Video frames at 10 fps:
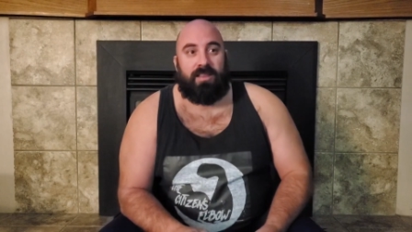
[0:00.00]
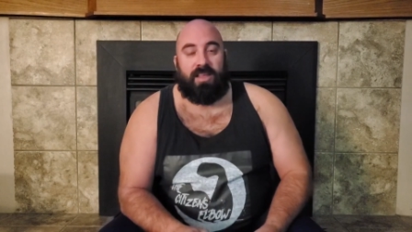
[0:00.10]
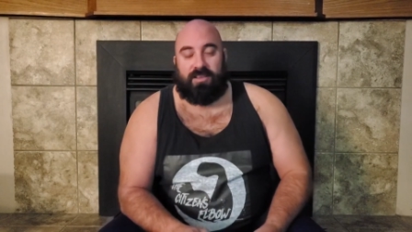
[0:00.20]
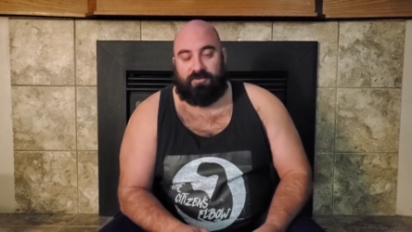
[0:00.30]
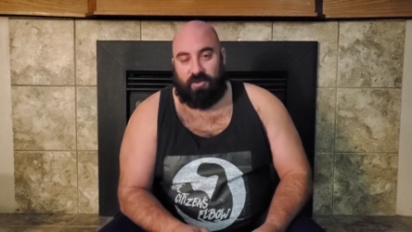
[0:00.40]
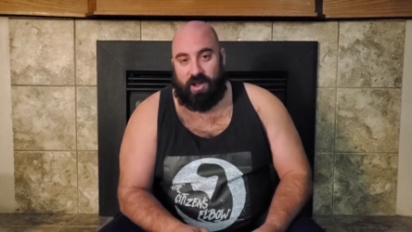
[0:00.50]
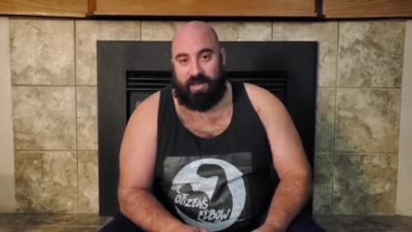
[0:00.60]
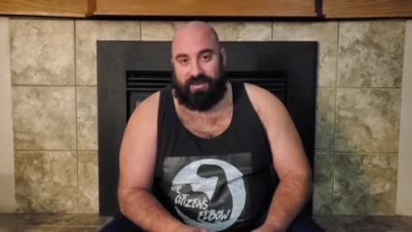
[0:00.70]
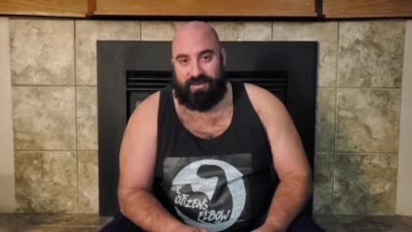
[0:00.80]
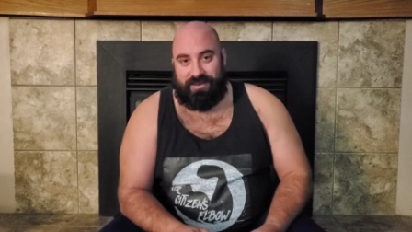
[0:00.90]
that's
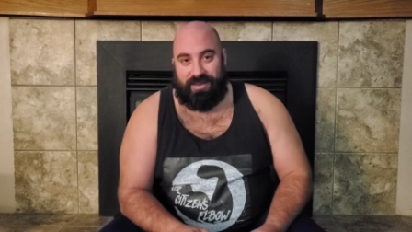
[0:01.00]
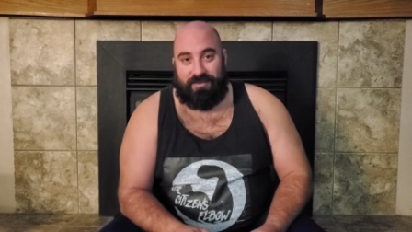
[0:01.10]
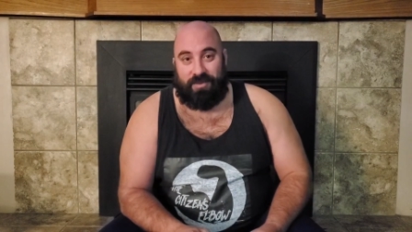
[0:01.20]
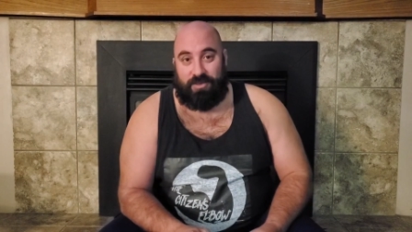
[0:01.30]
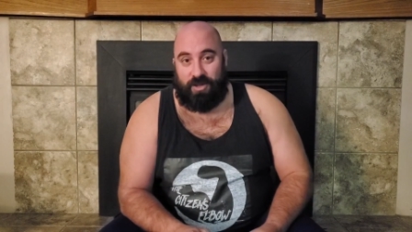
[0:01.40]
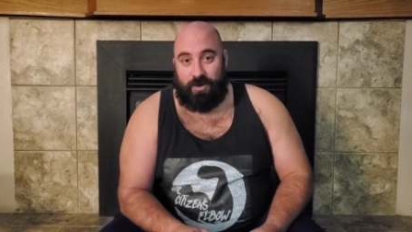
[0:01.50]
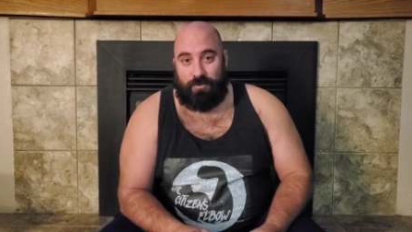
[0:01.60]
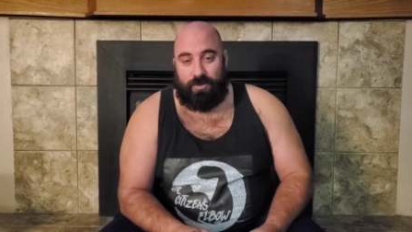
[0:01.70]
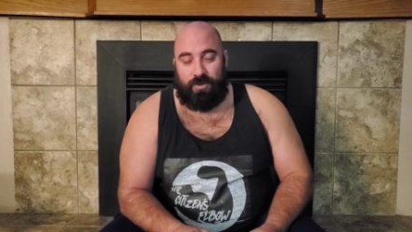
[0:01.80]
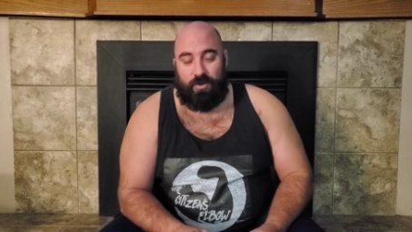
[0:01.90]
fine if you
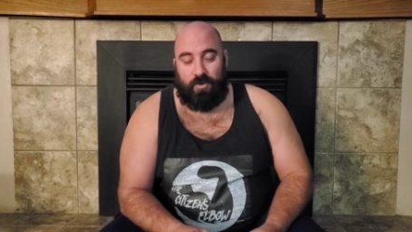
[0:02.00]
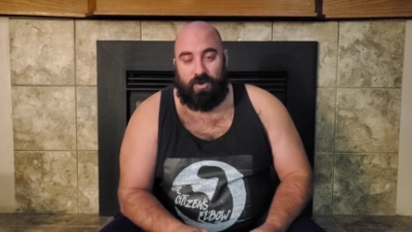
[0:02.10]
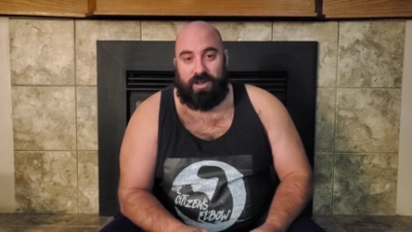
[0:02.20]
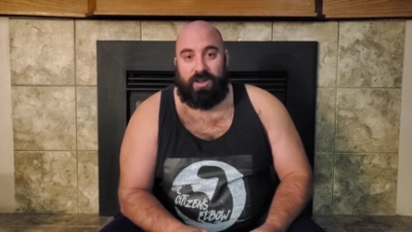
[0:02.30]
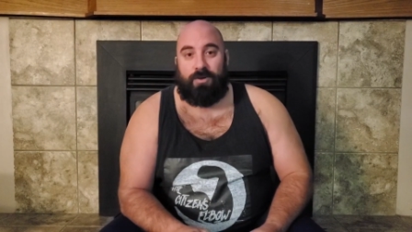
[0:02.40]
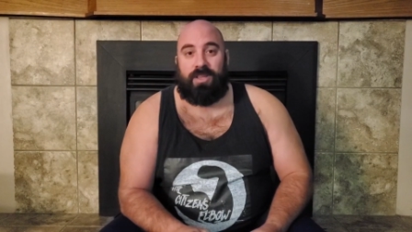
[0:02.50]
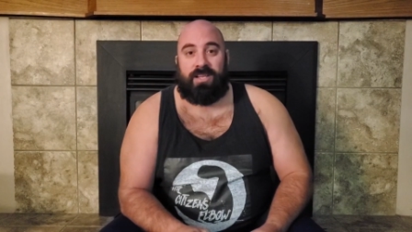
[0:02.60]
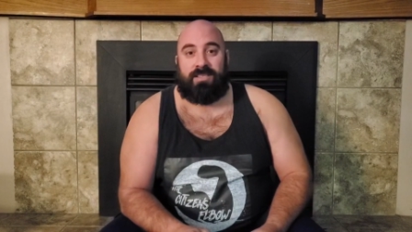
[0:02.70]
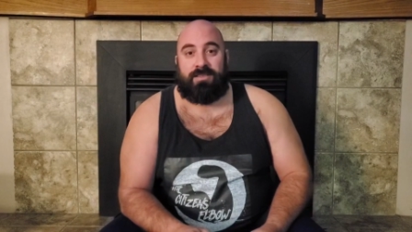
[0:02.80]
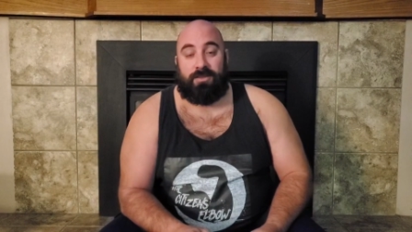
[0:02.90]
don't you already know that
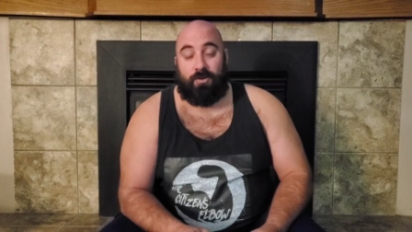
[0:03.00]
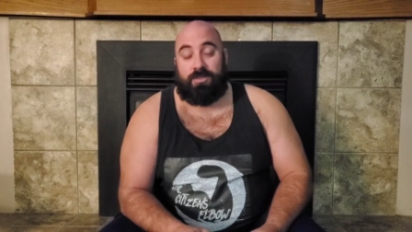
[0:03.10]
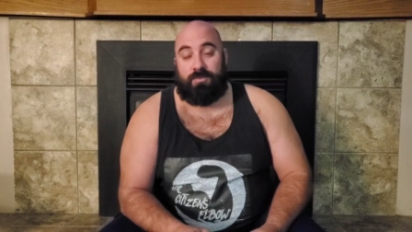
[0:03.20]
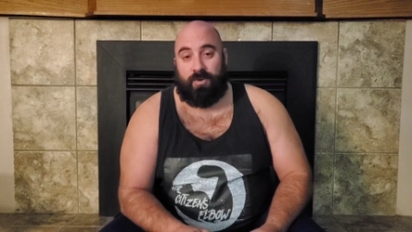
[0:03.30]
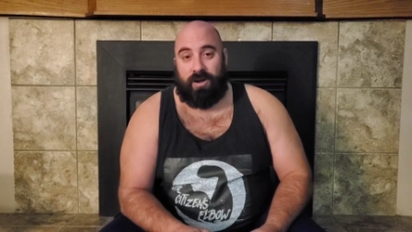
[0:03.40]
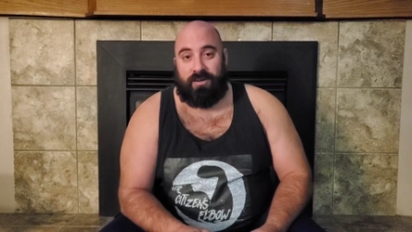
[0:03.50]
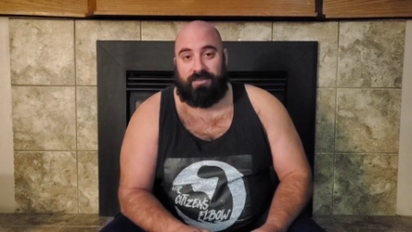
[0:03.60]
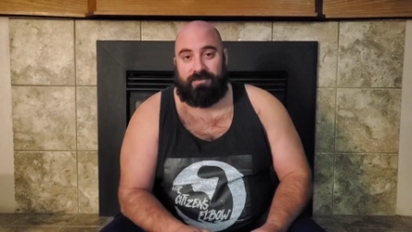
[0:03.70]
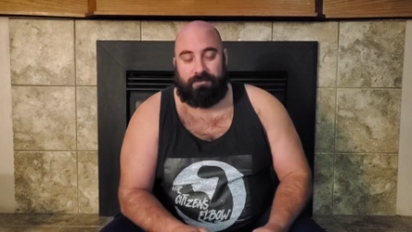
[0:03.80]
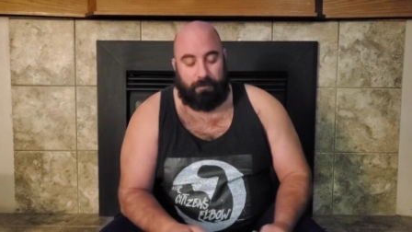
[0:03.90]
it's the lord's prayer
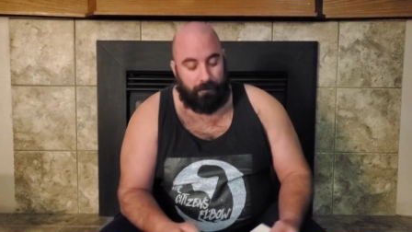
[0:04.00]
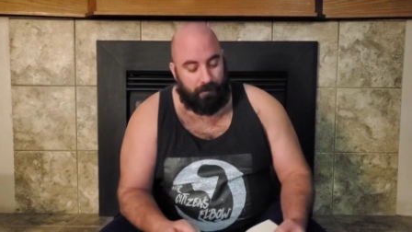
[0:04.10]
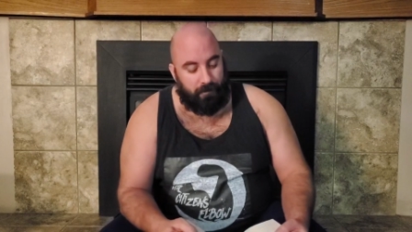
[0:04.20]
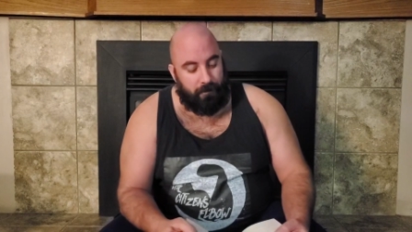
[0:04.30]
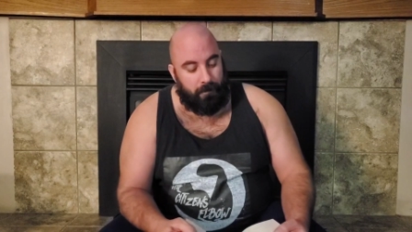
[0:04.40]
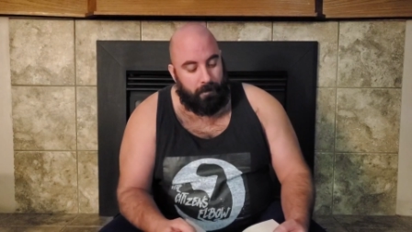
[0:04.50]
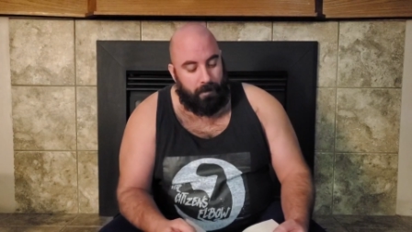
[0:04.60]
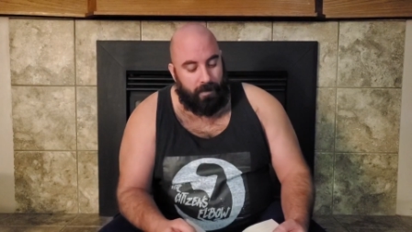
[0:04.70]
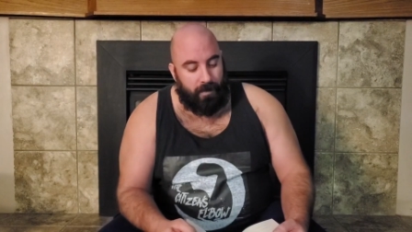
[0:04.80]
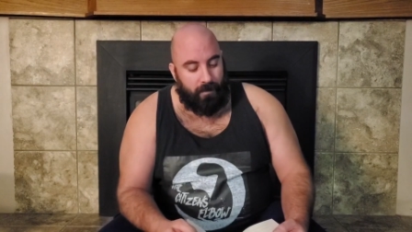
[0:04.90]

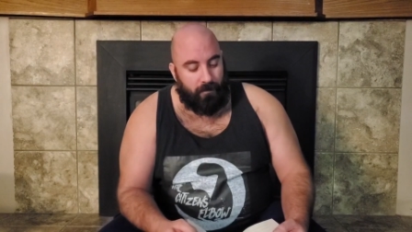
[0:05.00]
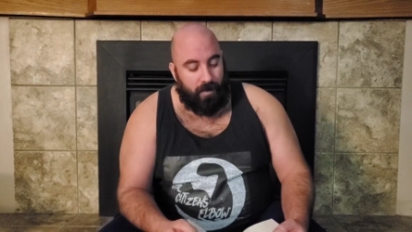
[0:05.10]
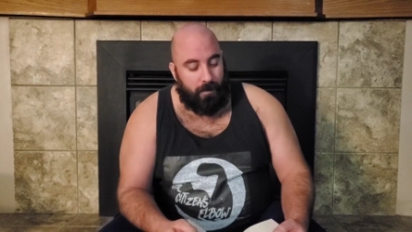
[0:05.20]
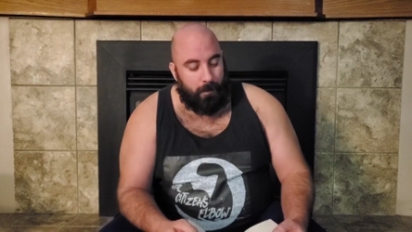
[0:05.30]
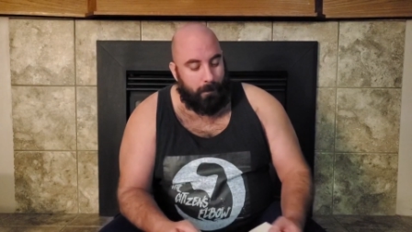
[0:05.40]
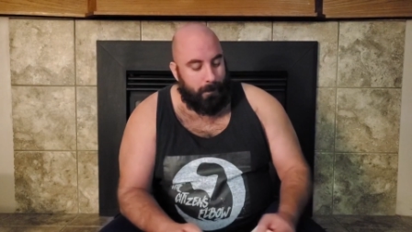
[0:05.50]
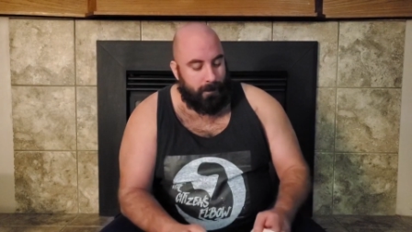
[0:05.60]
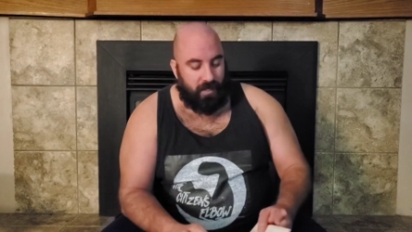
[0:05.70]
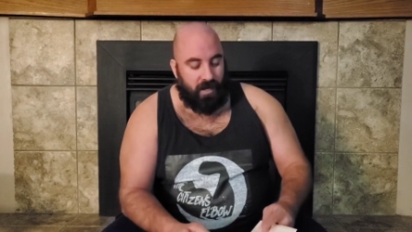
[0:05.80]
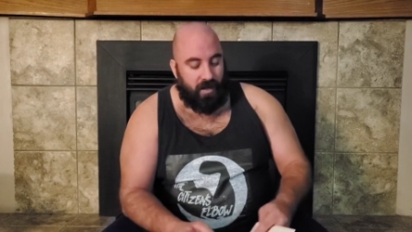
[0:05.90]
right
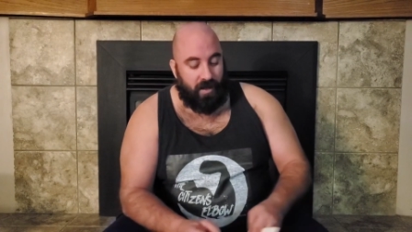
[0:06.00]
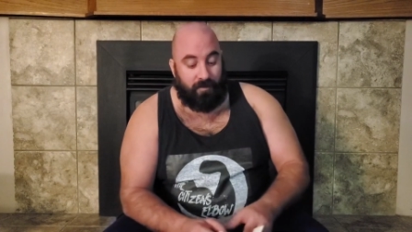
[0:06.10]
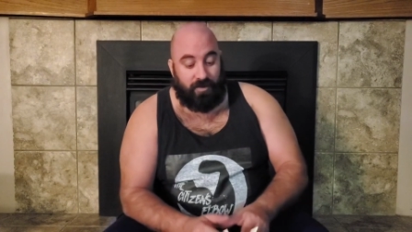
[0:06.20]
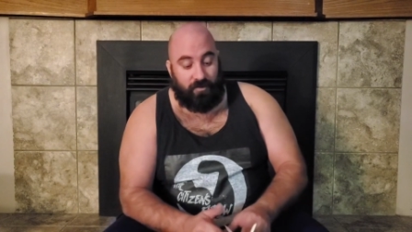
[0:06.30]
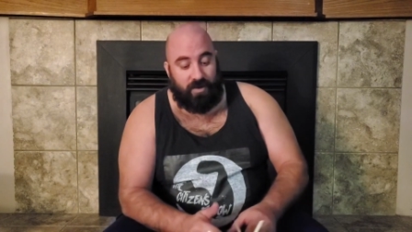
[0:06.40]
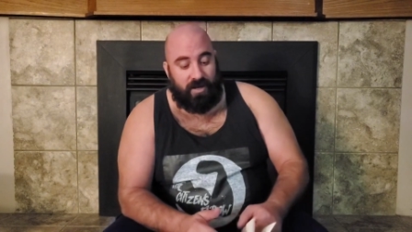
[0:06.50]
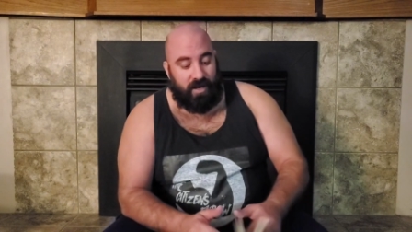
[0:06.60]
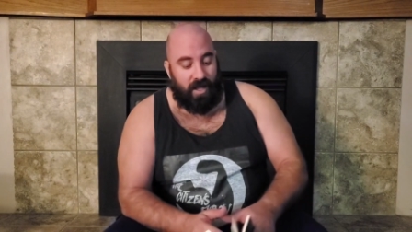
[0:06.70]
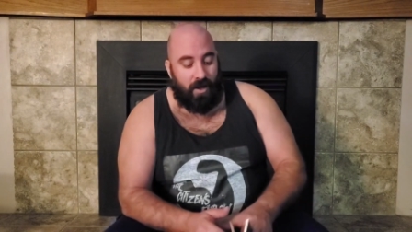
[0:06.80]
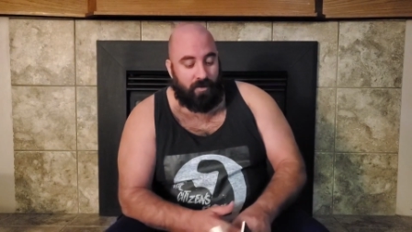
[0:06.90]
uh, I'm going to read
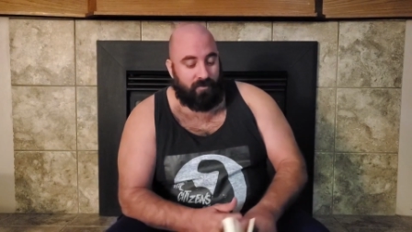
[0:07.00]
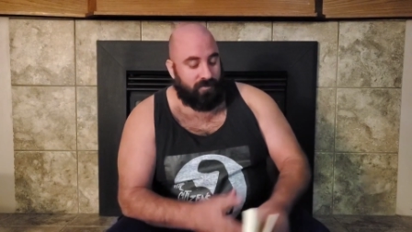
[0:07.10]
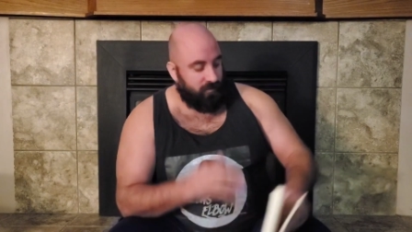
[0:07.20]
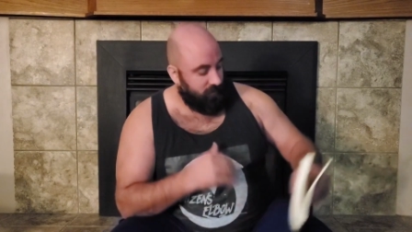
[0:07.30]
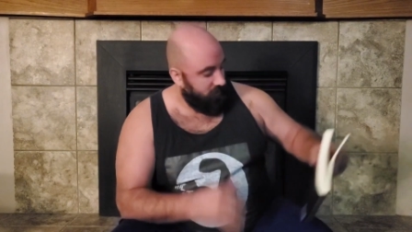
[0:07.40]
it out of